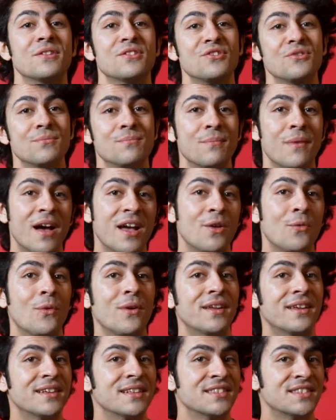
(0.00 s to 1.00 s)
you might
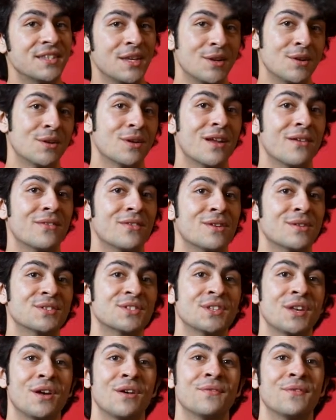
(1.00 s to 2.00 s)
want to consider you're giving
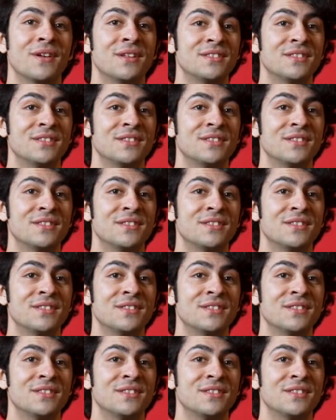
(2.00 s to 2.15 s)
yourself